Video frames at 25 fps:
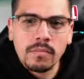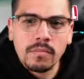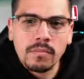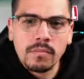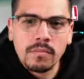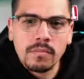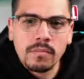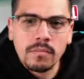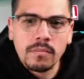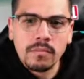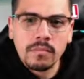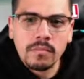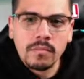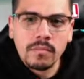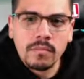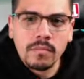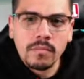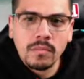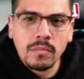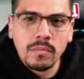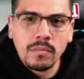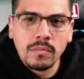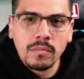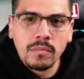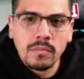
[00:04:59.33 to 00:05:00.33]

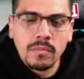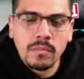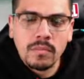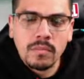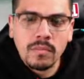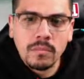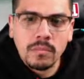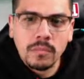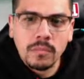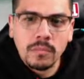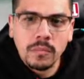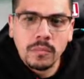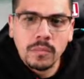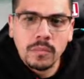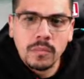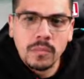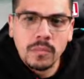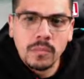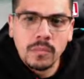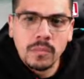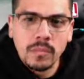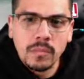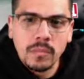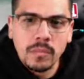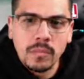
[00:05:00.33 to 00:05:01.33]

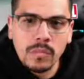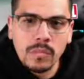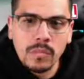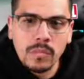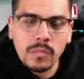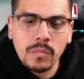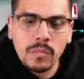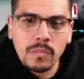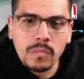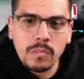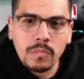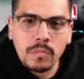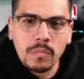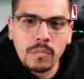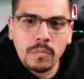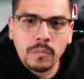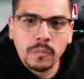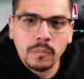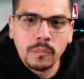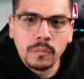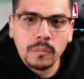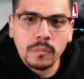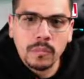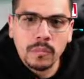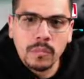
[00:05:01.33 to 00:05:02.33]

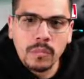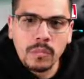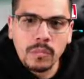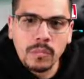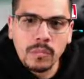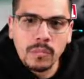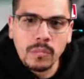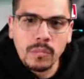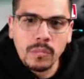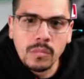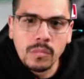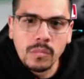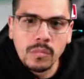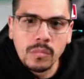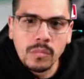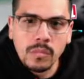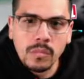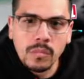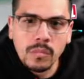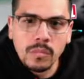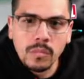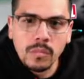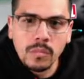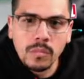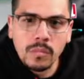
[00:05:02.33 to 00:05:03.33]

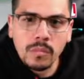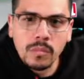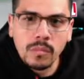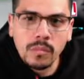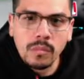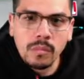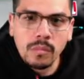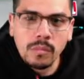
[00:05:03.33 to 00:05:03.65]
No words are spoken by the person on screen.